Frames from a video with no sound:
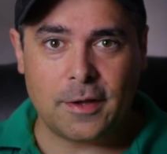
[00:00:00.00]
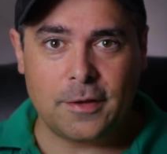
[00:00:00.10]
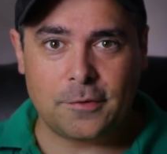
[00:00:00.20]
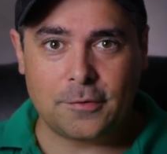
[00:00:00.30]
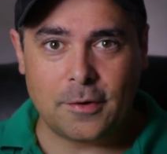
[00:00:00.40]

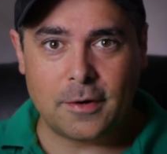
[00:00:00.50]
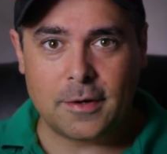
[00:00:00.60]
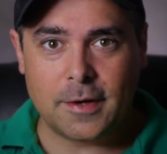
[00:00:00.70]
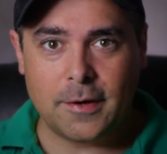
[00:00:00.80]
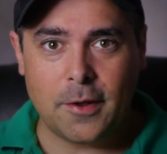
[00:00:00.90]
It's
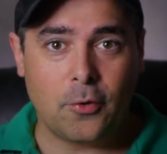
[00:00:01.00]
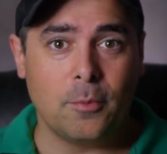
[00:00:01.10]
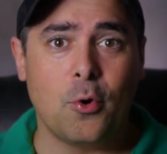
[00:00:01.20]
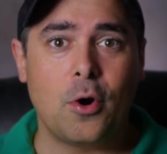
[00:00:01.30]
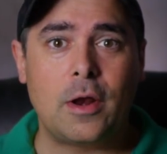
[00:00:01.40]
uh, another
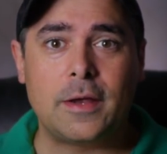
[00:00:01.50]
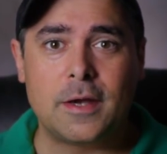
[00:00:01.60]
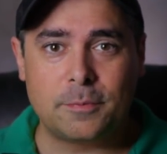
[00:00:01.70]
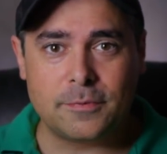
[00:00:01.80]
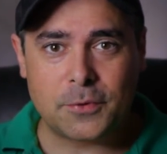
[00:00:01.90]
morning
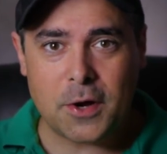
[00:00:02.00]
cup of